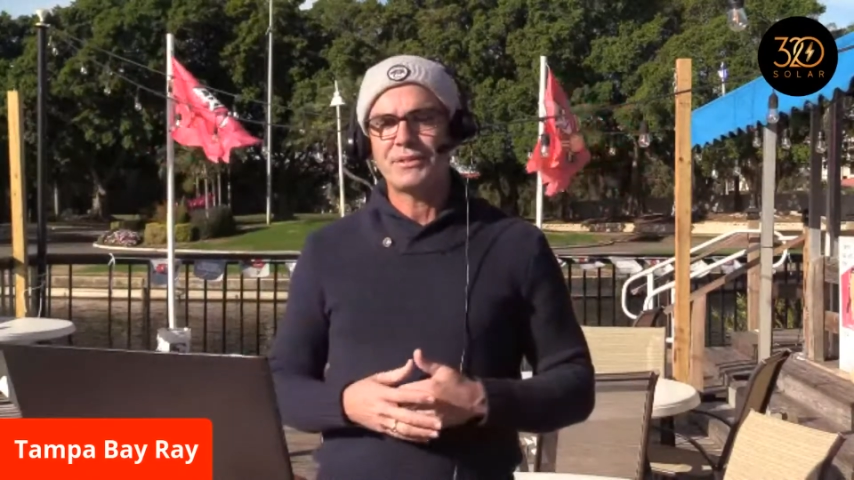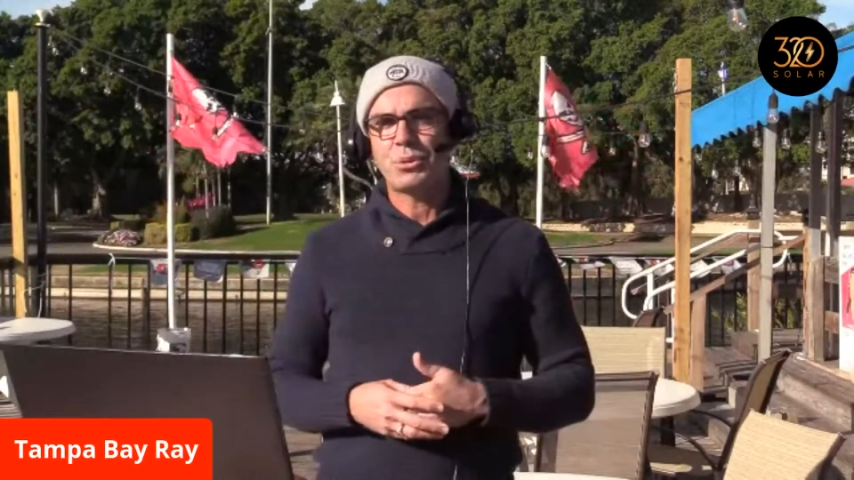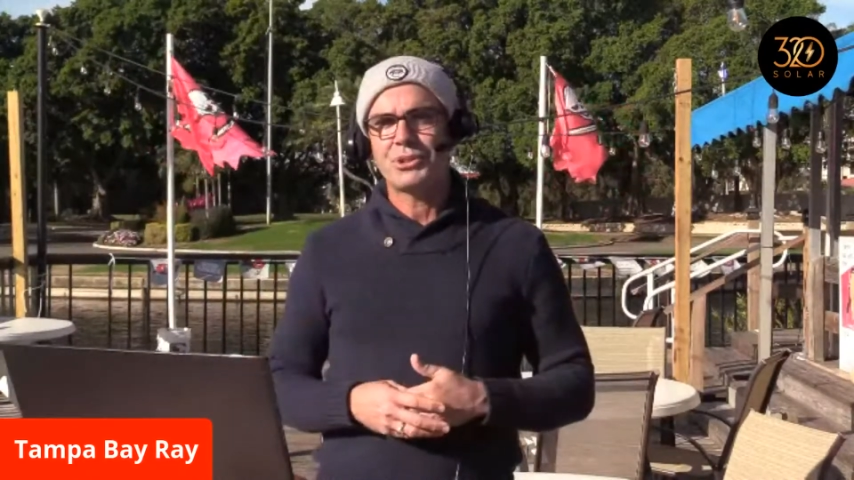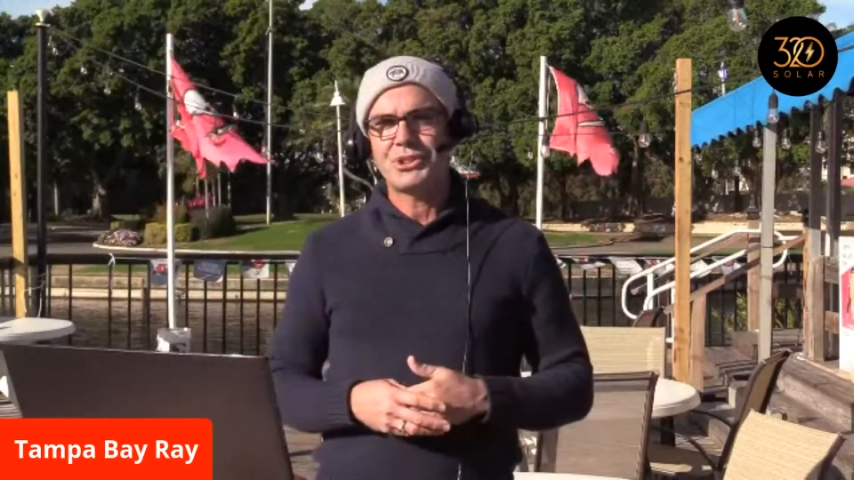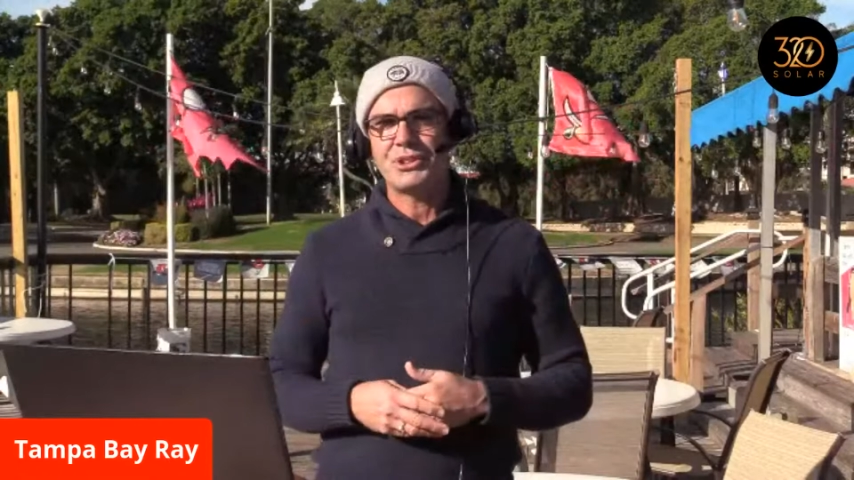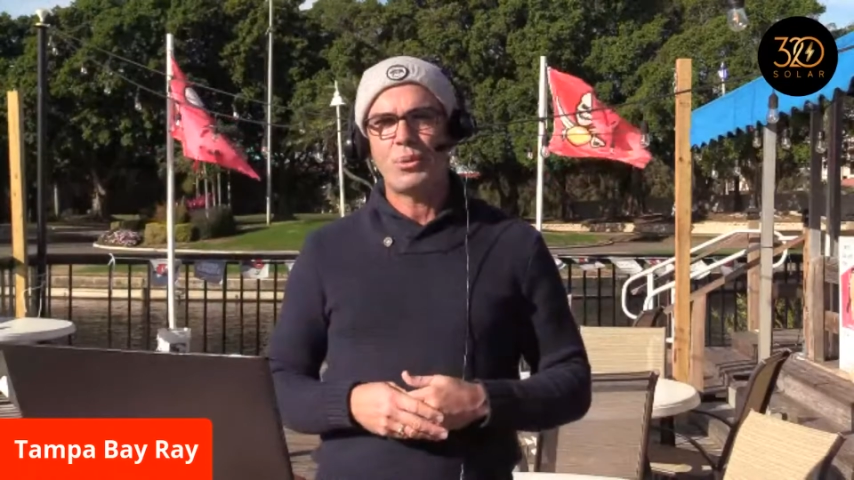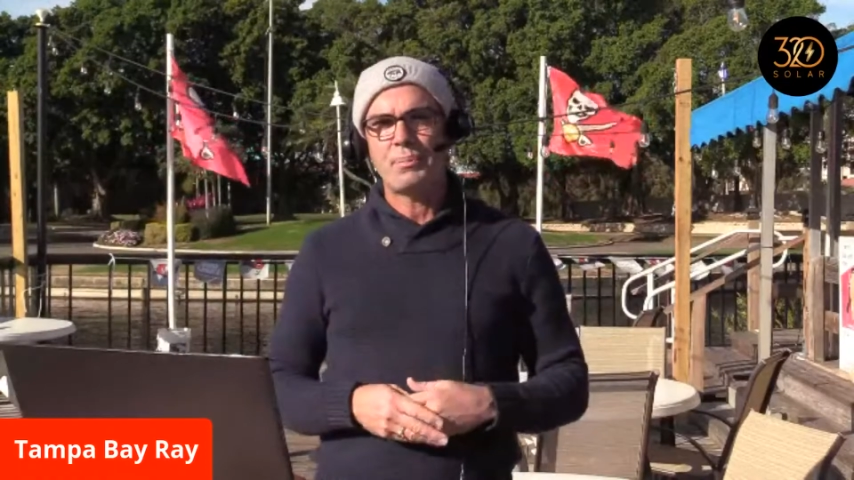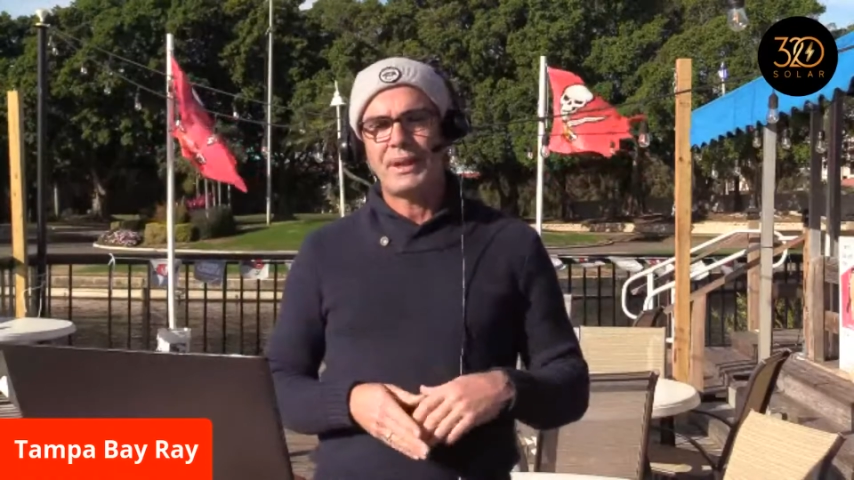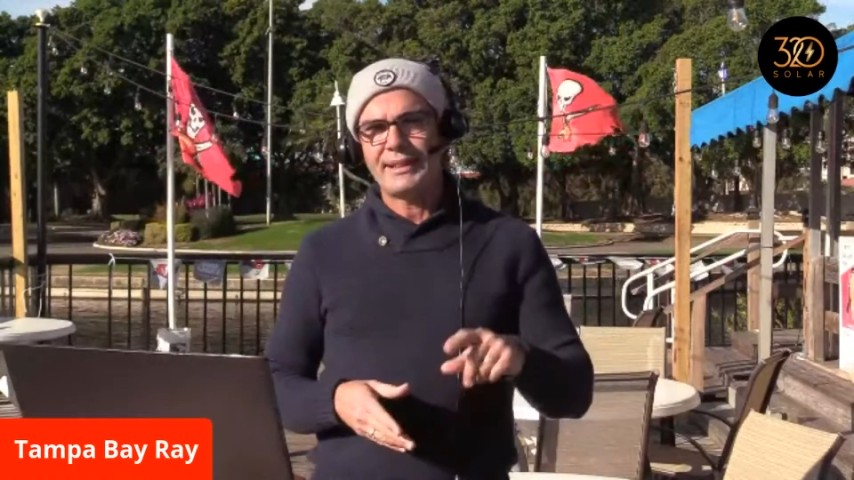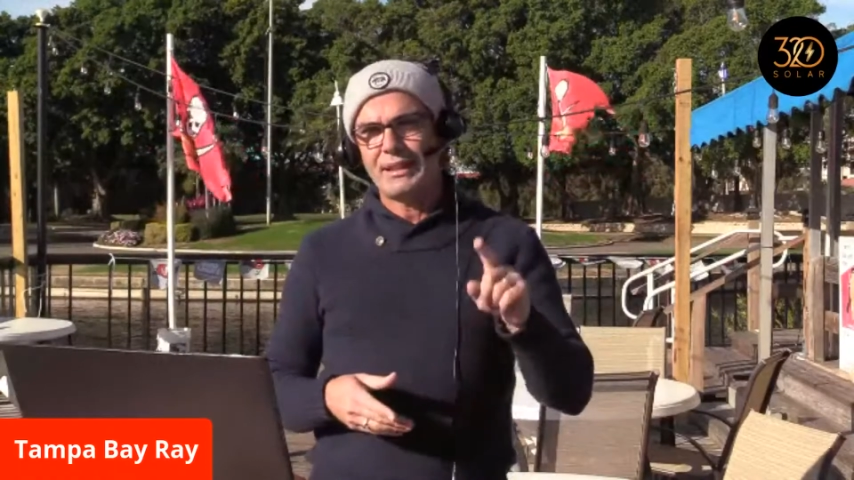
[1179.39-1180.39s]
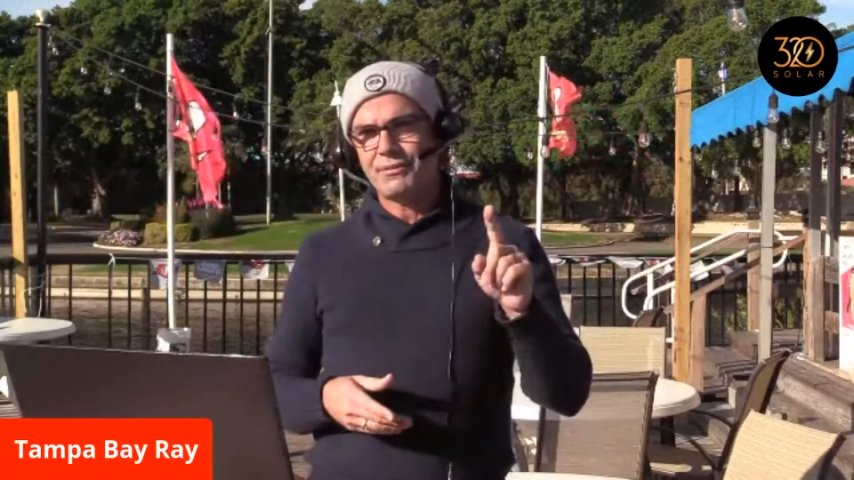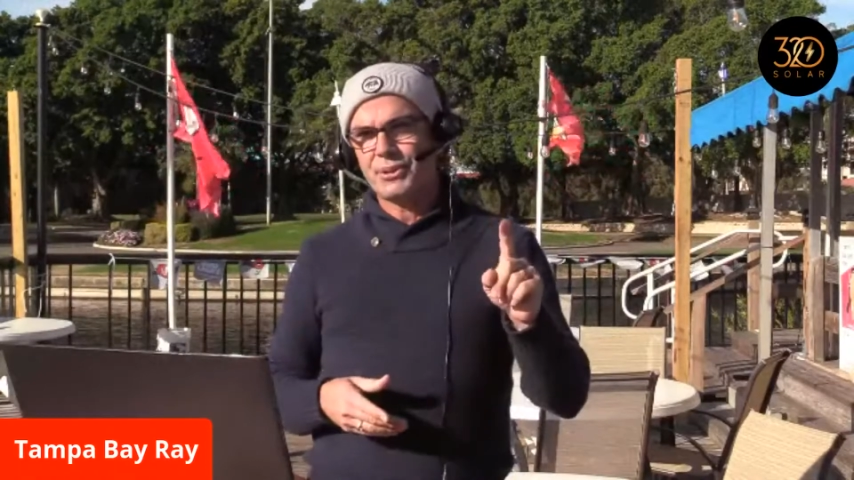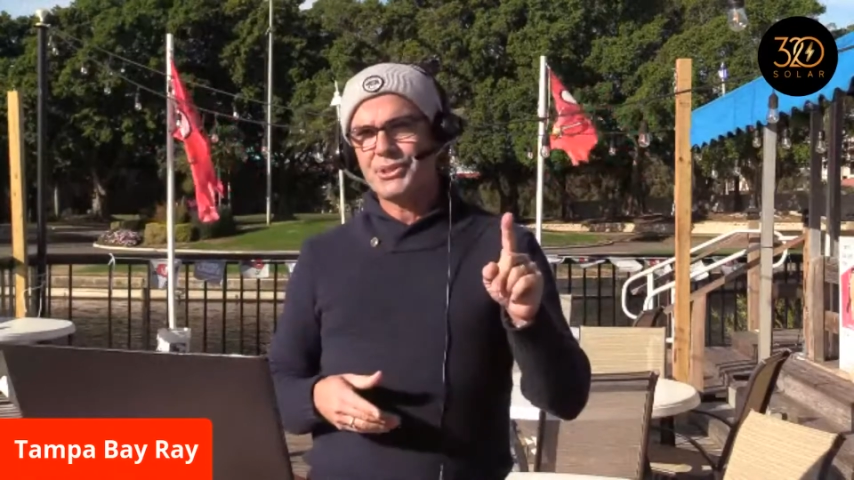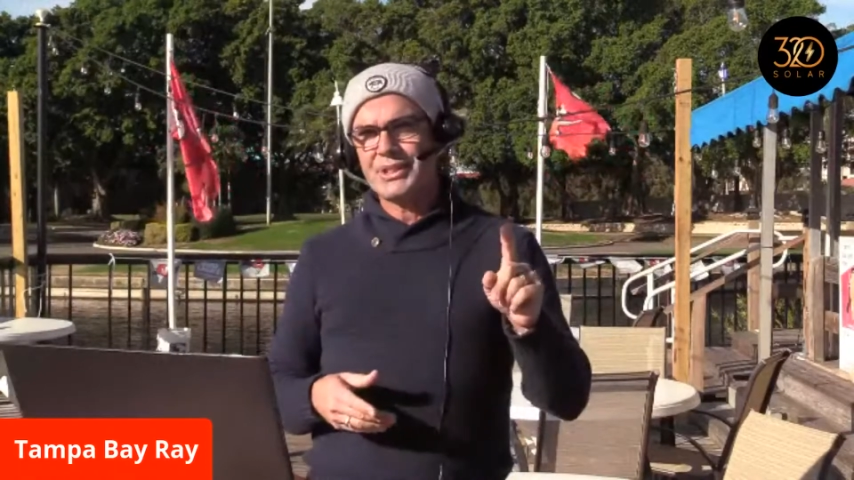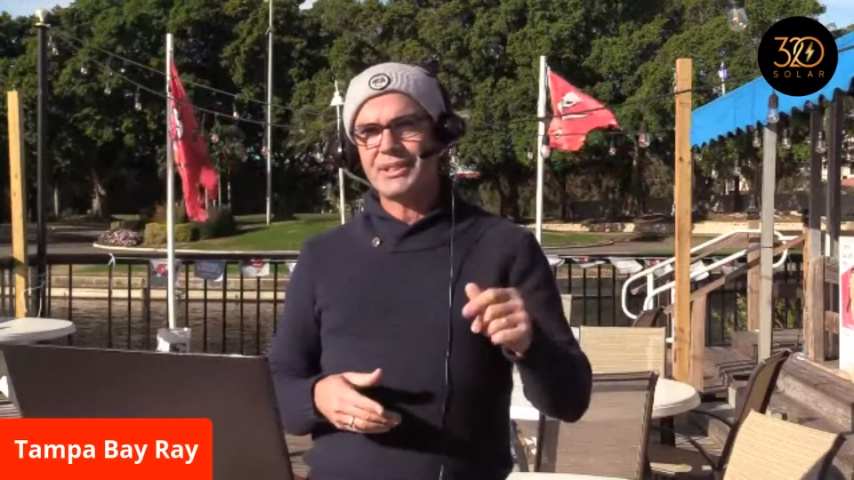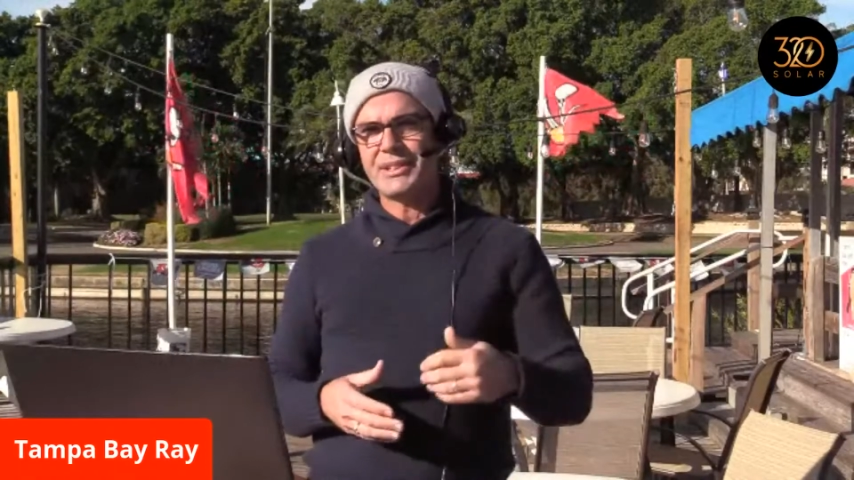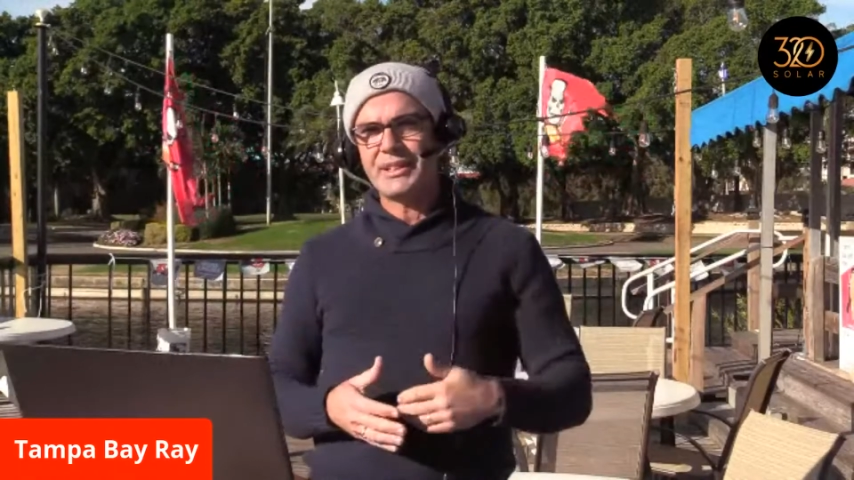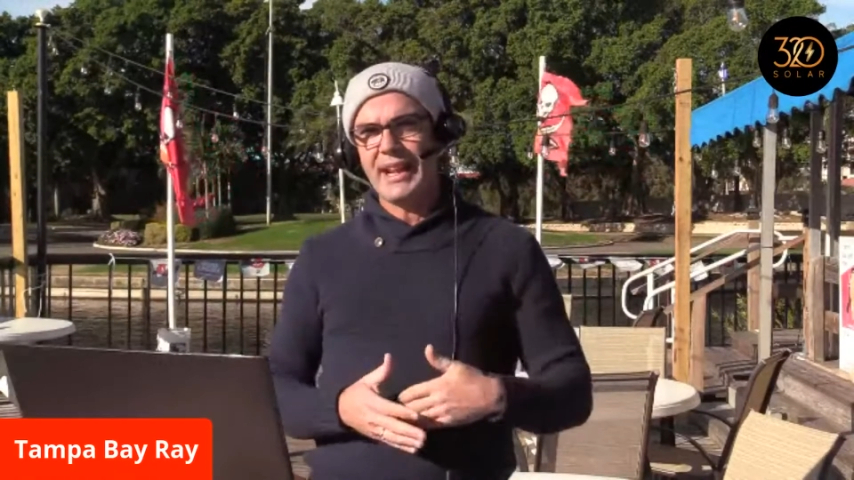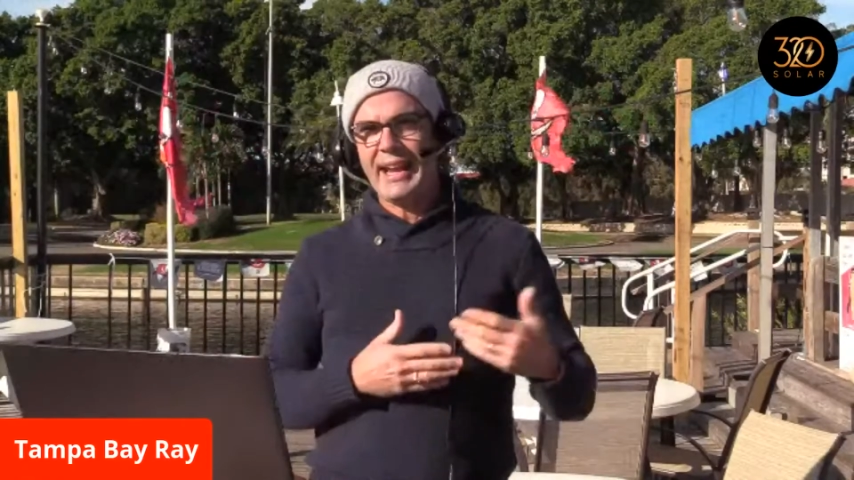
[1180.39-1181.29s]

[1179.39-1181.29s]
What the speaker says: Of course, we played that first season in the